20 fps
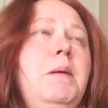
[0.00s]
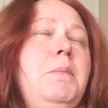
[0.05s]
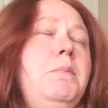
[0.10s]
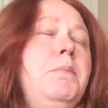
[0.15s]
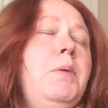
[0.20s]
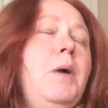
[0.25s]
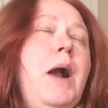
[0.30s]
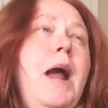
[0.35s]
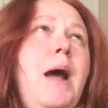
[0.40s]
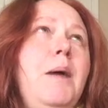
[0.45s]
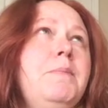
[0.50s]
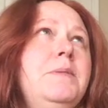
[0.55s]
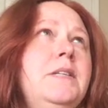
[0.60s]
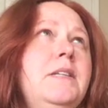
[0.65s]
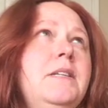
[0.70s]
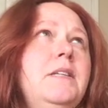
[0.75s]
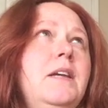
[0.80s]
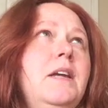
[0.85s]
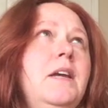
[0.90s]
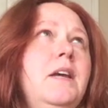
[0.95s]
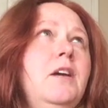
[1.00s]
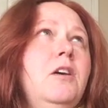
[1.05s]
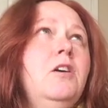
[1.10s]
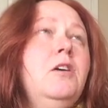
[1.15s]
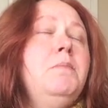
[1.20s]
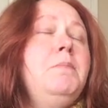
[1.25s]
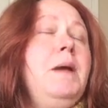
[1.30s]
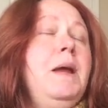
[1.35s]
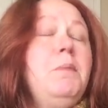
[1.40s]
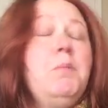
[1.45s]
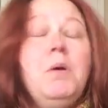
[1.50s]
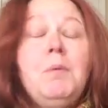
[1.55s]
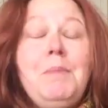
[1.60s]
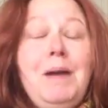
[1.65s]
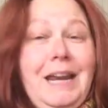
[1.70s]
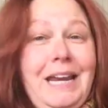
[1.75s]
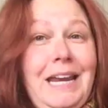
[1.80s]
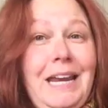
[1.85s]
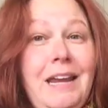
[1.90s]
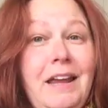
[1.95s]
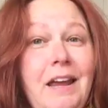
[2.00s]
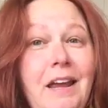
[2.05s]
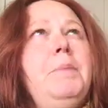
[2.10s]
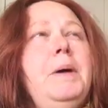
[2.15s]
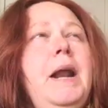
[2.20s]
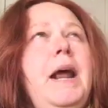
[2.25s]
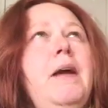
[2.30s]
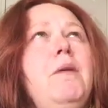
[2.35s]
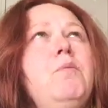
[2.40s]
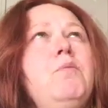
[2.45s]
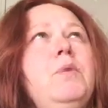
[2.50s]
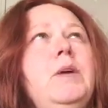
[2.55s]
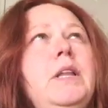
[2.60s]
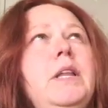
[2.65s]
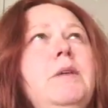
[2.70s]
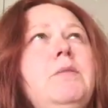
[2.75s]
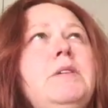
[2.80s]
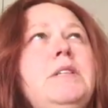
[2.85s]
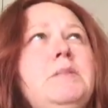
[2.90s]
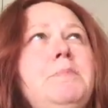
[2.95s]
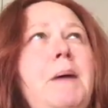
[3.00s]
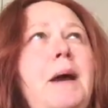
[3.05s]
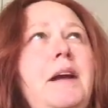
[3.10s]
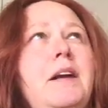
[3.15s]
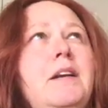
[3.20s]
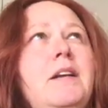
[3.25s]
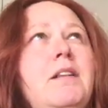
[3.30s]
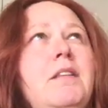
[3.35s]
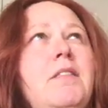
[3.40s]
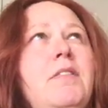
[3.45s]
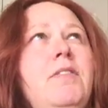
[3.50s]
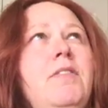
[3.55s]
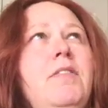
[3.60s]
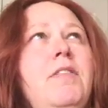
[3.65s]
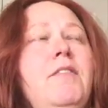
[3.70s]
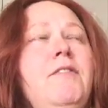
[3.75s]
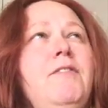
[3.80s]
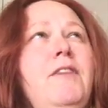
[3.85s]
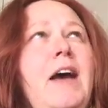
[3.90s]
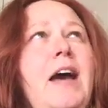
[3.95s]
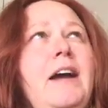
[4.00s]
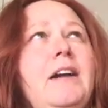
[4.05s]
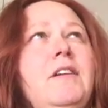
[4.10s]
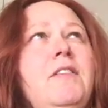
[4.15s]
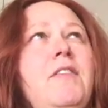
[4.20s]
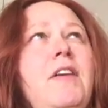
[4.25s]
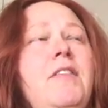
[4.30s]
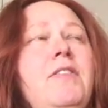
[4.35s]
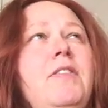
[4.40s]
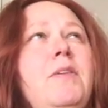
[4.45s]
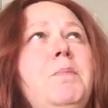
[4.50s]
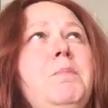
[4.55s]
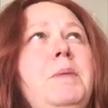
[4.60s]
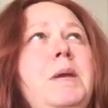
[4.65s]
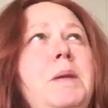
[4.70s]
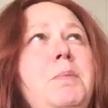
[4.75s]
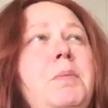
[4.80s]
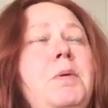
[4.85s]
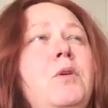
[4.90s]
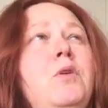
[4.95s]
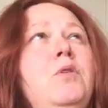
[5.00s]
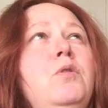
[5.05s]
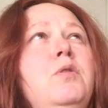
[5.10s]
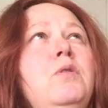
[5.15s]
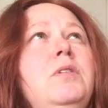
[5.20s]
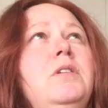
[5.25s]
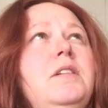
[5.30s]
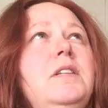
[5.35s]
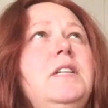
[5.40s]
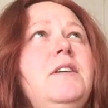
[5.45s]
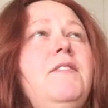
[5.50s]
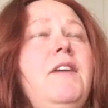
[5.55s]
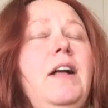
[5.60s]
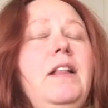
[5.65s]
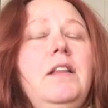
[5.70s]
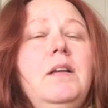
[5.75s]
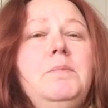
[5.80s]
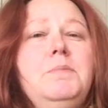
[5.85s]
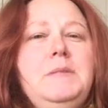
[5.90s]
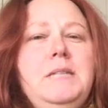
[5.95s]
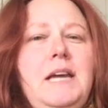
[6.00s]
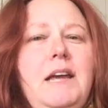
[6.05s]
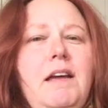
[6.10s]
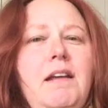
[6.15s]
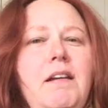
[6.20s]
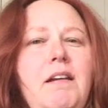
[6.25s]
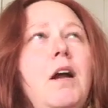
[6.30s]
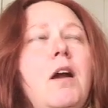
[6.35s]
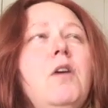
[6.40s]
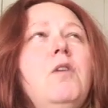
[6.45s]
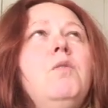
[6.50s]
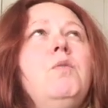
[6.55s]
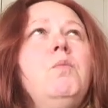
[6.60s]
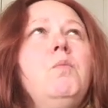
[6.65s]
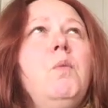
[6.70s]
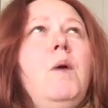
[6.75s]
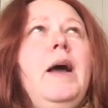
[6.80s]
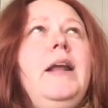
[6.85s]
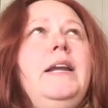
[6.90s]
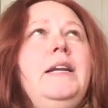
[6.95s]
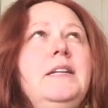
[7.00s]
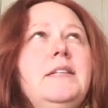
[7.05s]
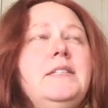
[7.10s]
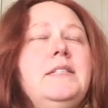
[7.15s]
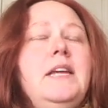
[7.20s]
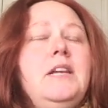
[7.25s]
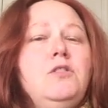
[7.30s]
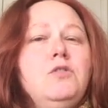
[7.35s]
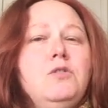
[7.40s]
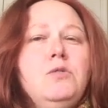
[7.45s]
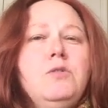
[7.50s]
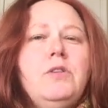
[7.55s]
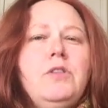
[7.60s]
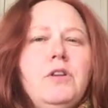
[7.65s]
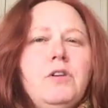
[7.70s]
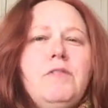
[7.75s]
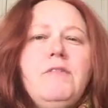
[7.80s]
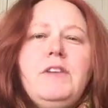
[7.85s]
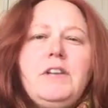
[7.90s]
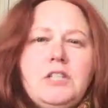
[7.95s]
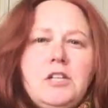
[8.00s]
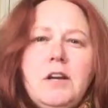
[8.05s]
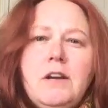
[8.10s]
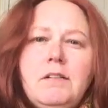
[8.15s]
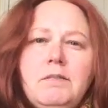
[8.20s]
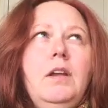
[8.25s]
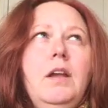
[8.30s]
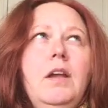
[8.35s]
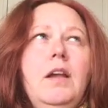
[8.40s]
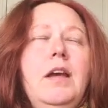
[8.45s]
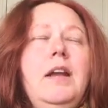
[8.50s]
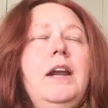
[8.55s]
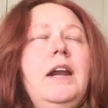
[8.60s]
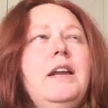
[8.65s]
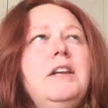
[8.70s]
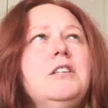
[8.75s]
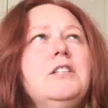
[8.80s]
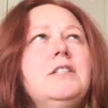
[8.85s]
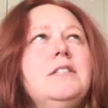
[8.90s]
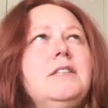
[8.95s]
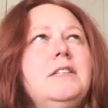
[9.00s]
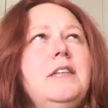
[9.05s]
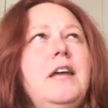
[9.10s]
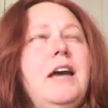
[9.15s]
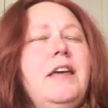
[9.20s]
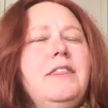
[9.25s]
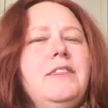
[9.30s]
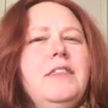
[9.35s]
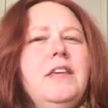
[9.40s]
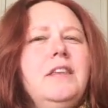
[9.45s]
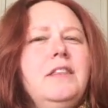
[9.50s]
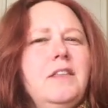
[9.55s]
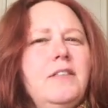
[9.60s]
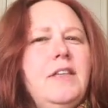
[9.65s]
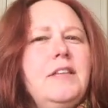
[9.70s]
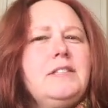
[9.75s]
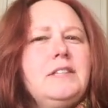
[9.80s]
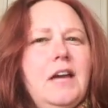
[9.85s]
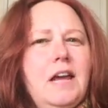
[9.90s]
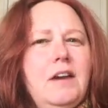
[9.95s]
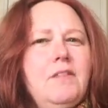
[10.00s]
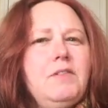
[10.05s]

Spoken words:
perhaps it could make more money, but I really respect the fact that the people who developed it are wanting to stay true to their vision. And I think that that's kind of